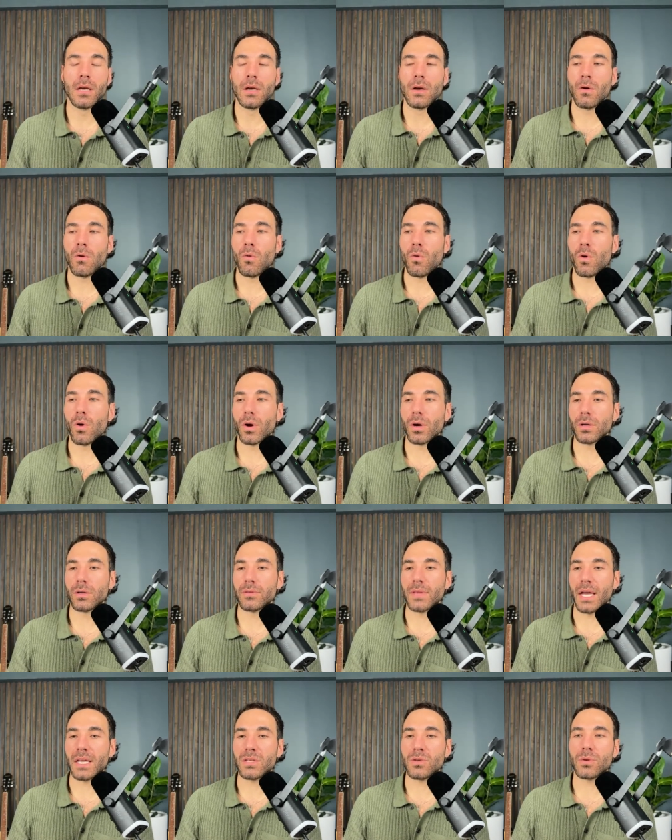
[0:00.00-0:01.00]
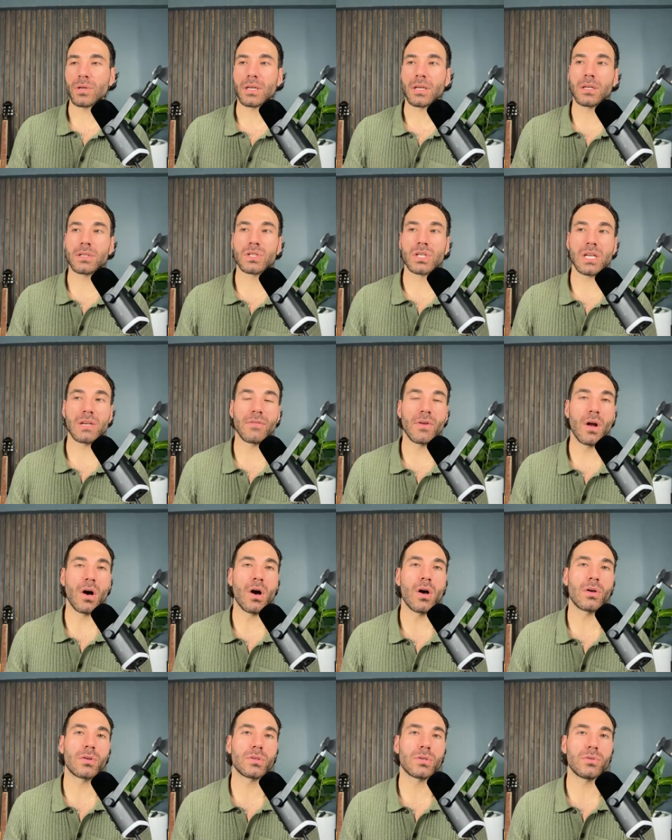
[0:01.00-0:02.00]
or that you can achieve it
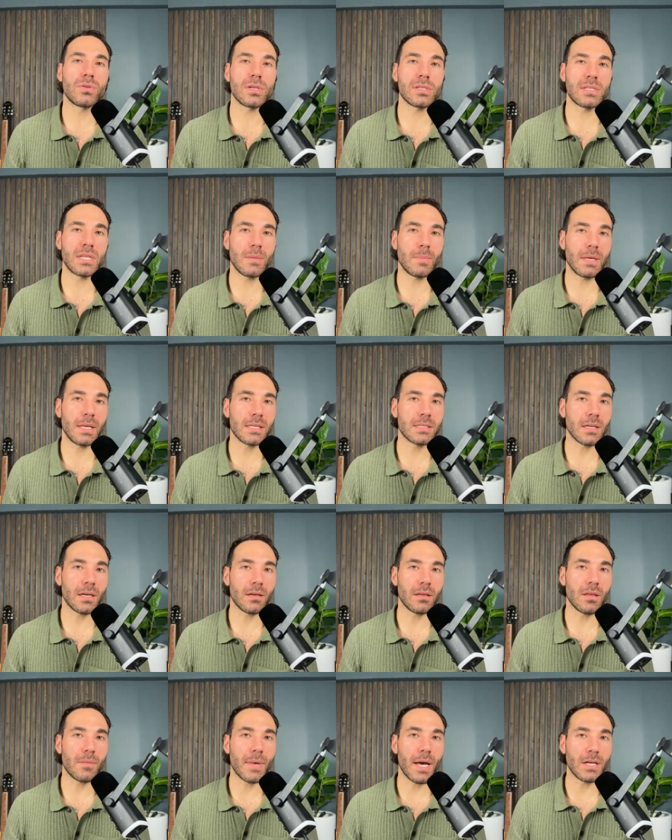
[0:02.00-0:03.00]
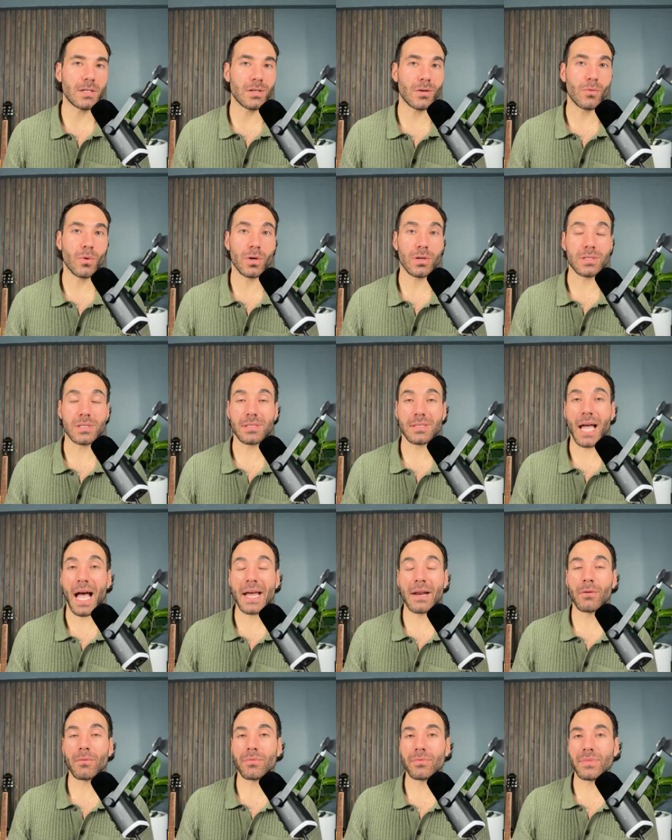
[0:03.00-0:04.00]
all and you just need me to tell you the magic words.
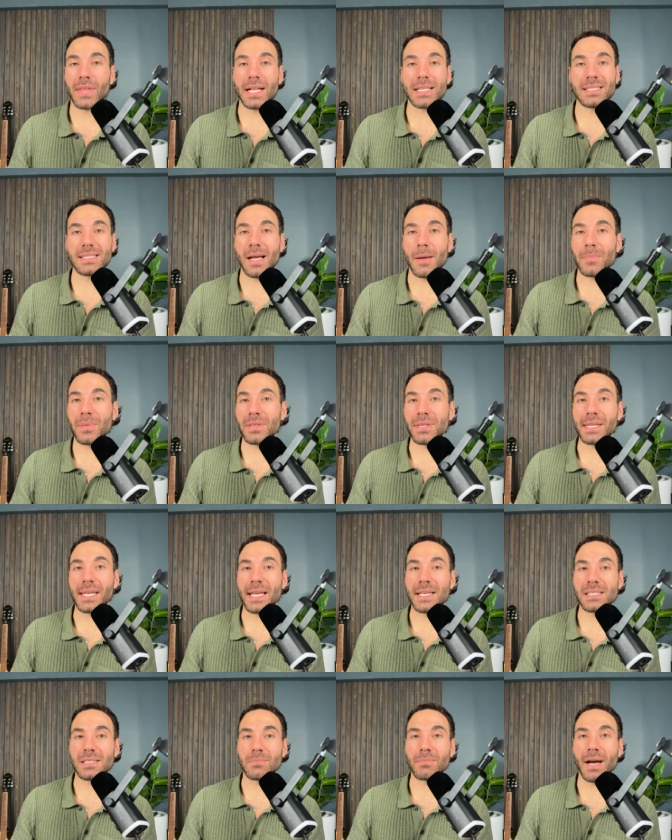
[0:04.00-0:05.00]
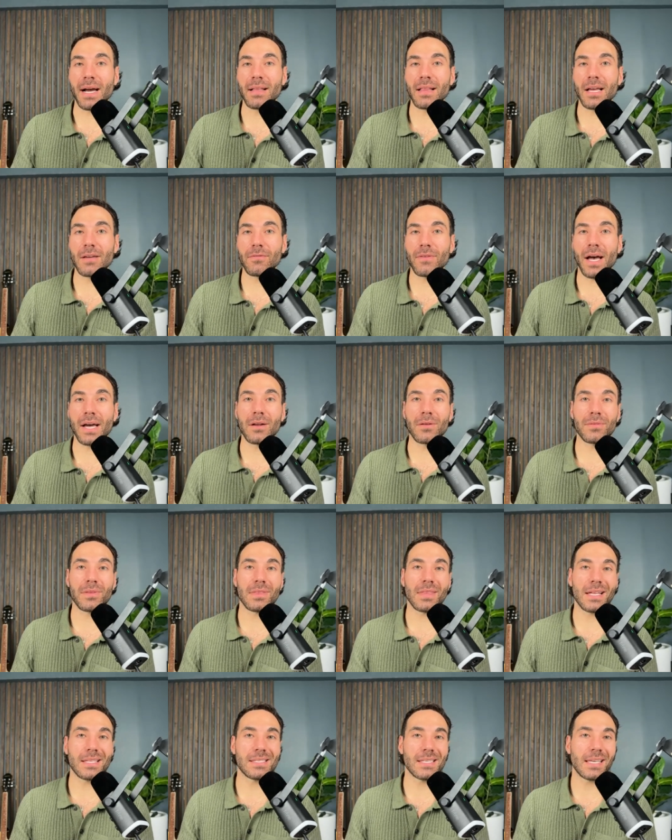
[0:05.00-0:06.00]
That's not been the case in my life. I don't think
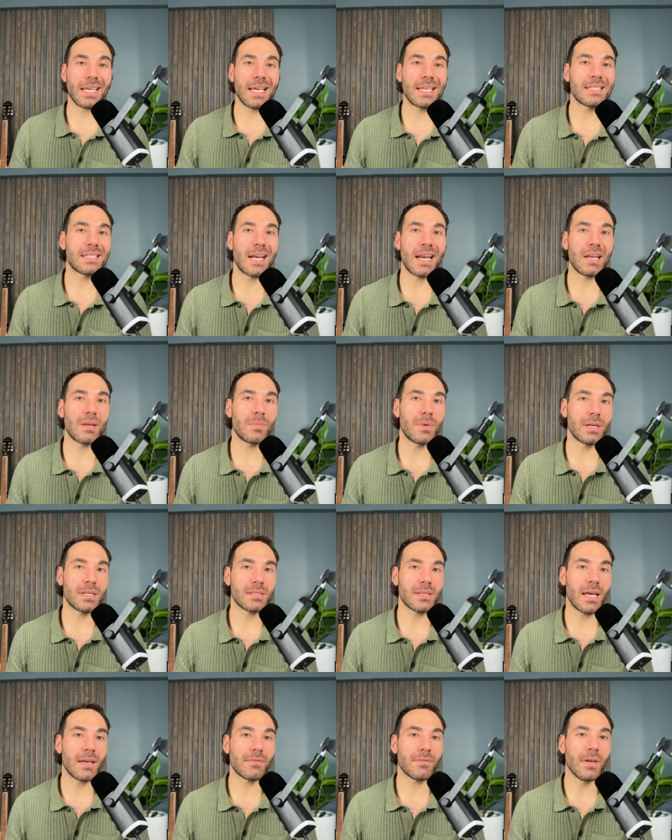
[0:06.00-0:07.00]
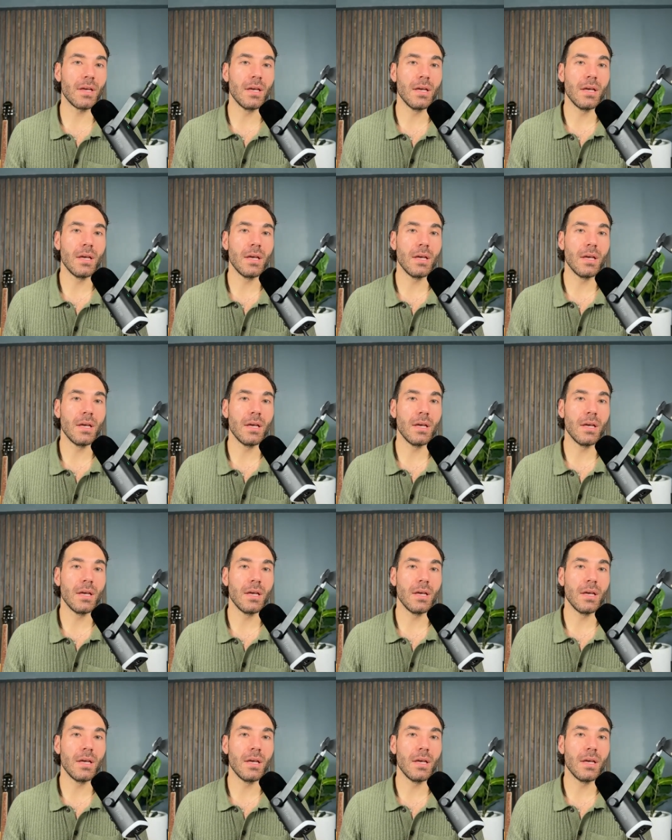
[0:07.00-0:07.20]
that's the case in anybody's life.